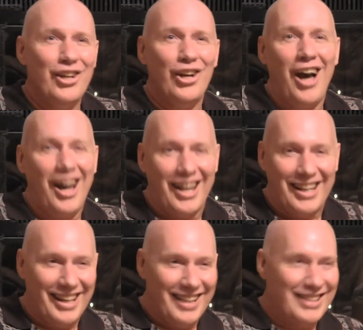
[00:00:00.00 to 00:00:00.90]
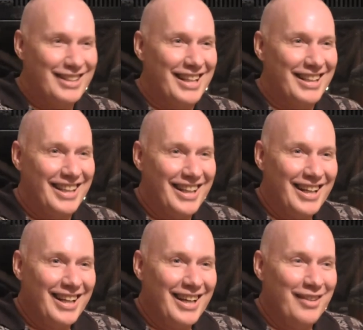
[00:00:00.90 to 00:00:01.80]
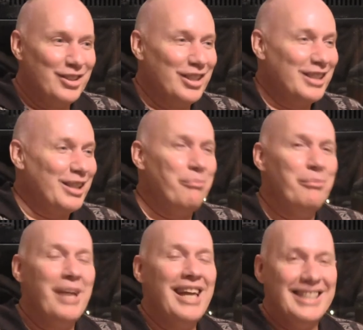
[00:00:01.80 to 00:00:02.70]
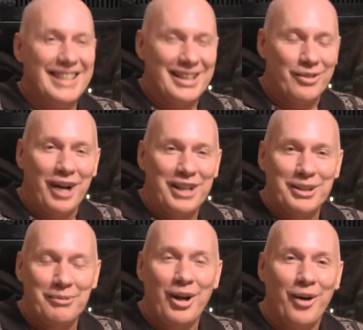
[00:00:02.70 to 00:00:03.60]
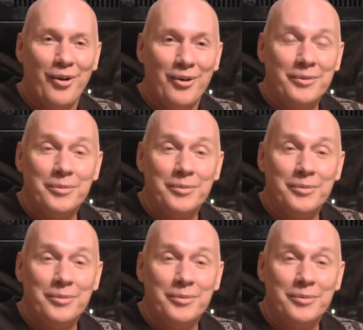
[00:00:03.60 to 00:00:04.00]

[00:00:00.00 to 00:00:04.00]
God. It was just amazing to watch him go.